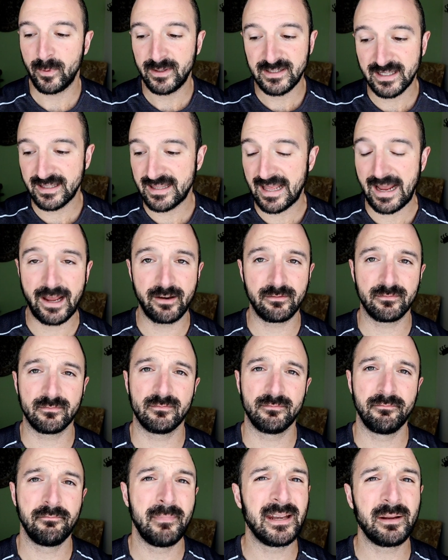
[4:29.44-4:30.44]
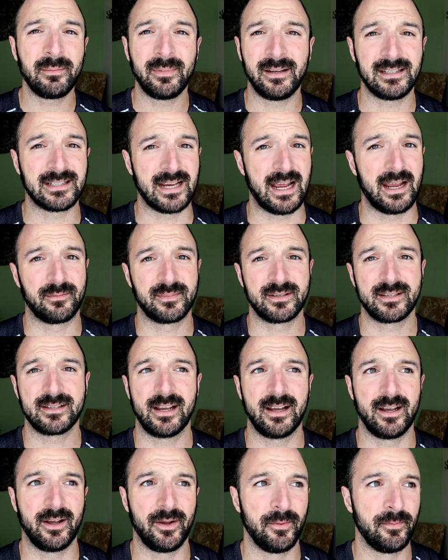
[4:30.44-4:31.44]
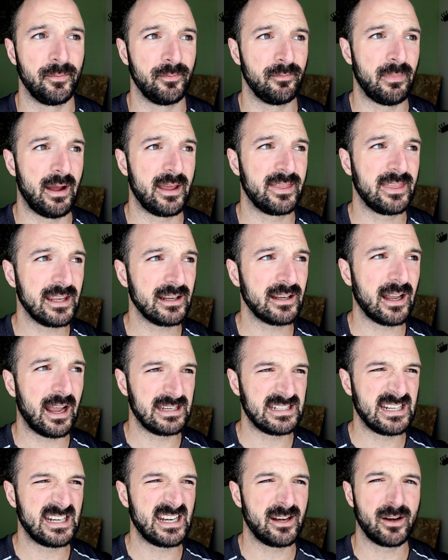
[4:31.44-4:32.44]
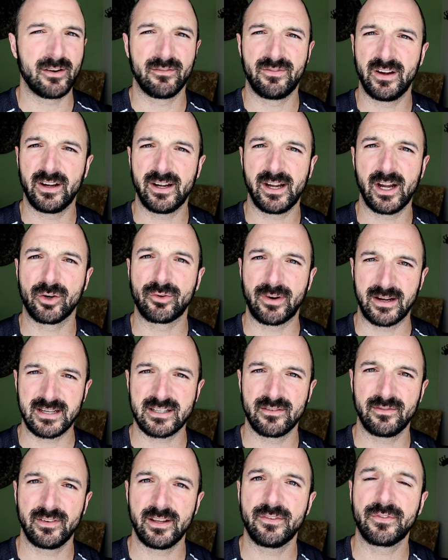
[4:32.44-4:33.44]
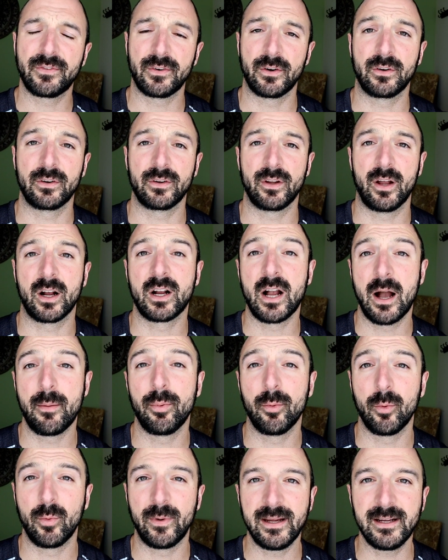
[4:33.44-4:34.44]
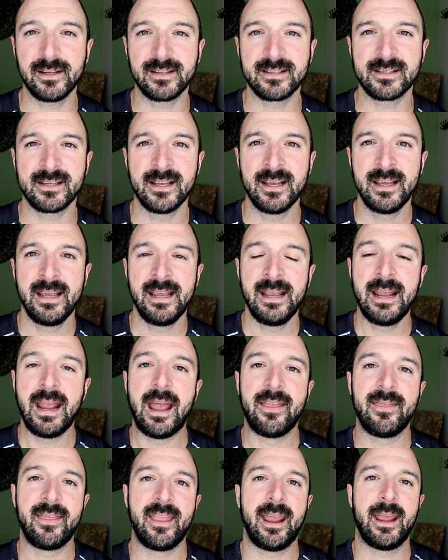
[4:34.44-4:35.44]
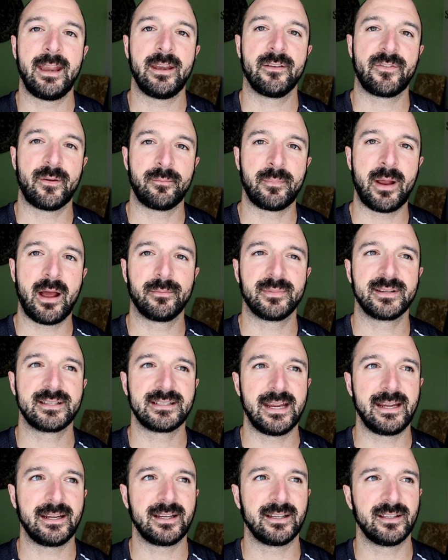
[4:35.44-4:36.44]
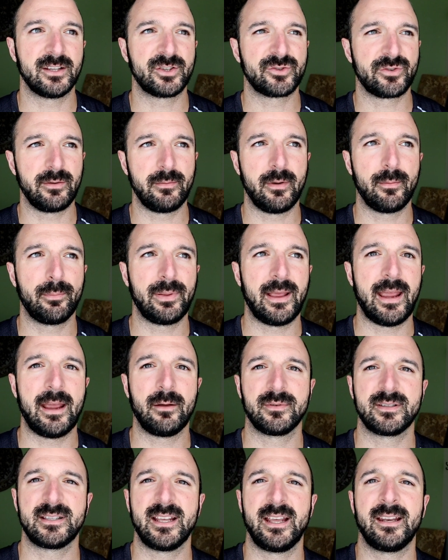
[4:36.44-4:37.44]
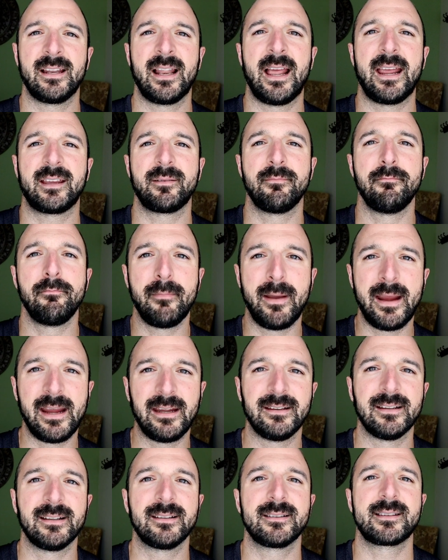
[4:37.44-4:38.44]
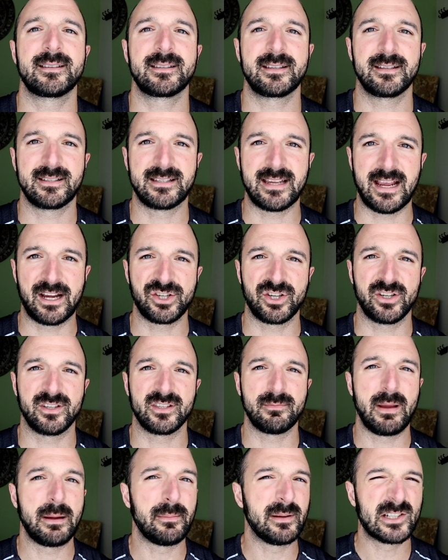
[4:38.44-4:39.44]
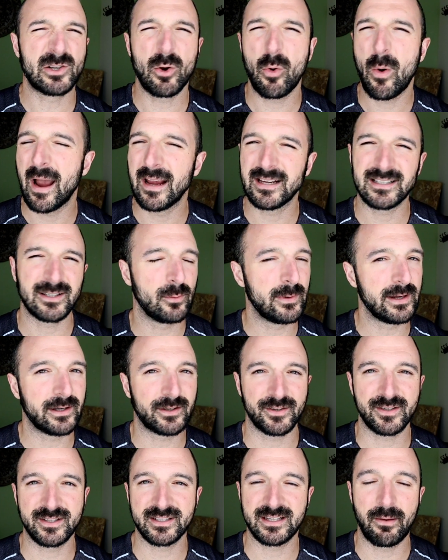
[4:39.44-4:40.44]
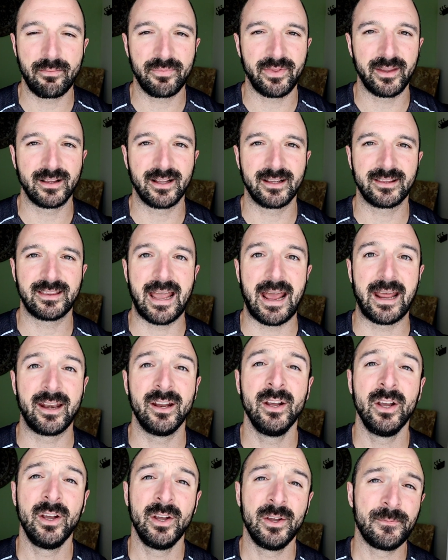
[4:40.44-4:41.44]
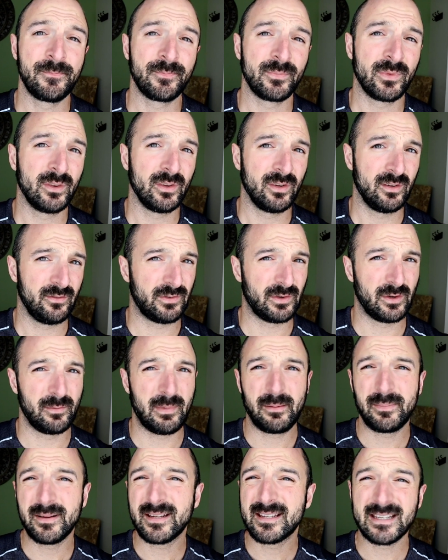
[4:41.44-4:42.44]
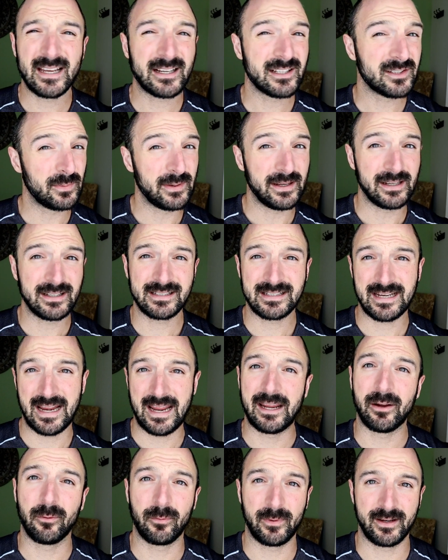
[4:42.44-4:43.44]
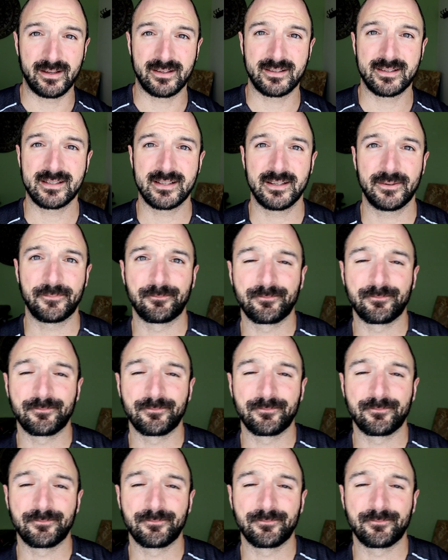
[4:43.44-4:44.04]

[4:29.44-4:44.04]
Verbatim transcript: We did that many, many times. Um, I think I did it very aggressively for a couple weeks. And then if I'm not mistaken, the treatment plan was then like maintenance sessions, maybe twice a week or something like that for maybe six weeks to eight weeks